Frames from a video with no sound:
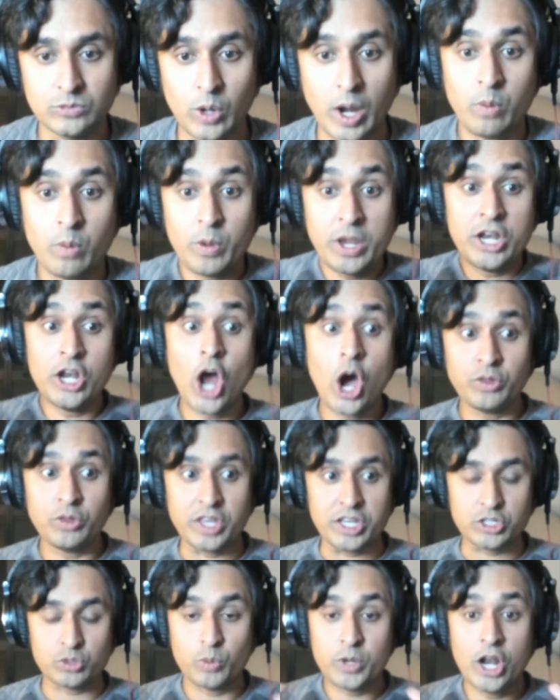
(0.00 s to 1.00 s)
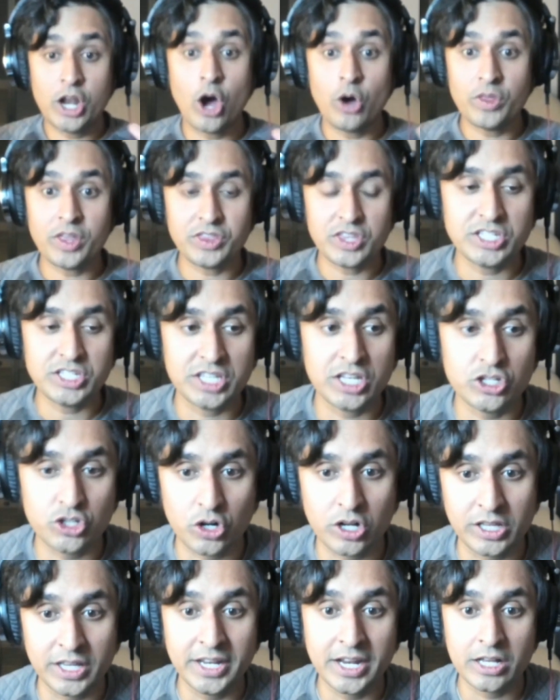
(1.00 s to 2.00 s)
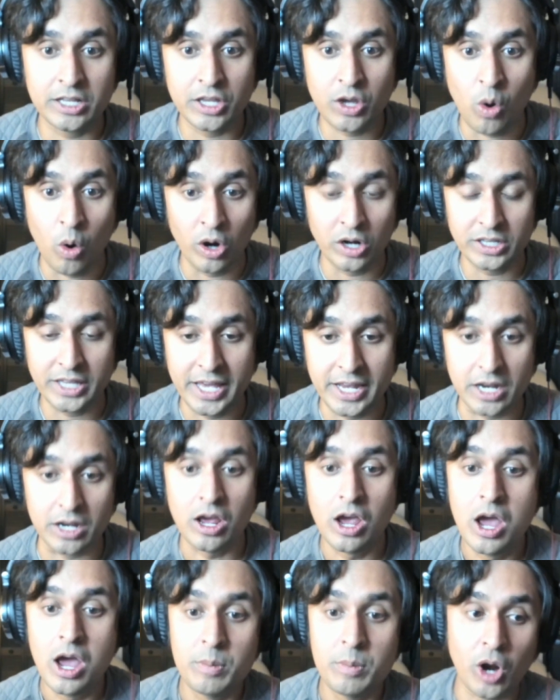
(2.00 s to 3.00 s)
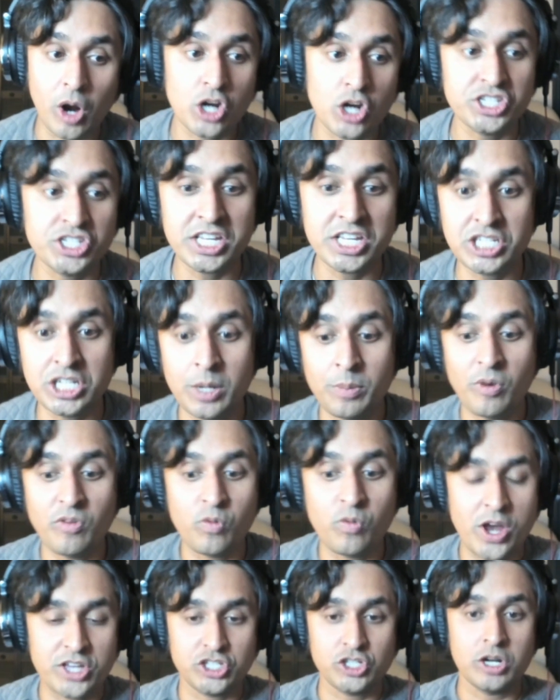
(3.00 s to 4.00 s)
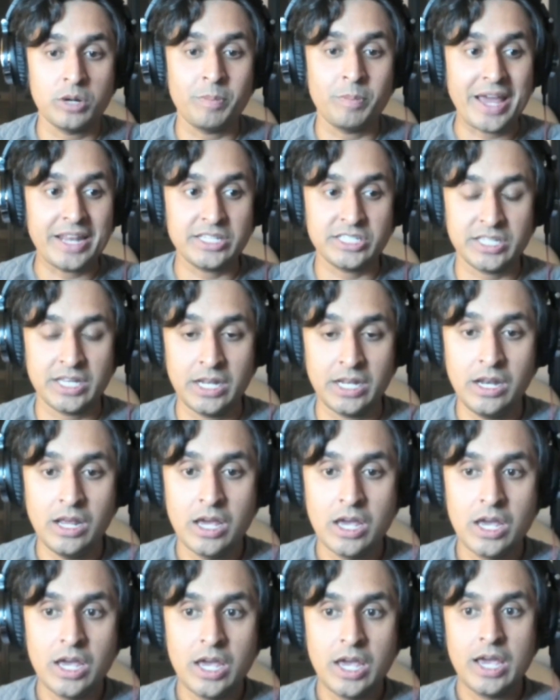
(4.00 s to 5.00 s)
Right? We know this. We know that these things are clinically correlated, but our system of Western medicine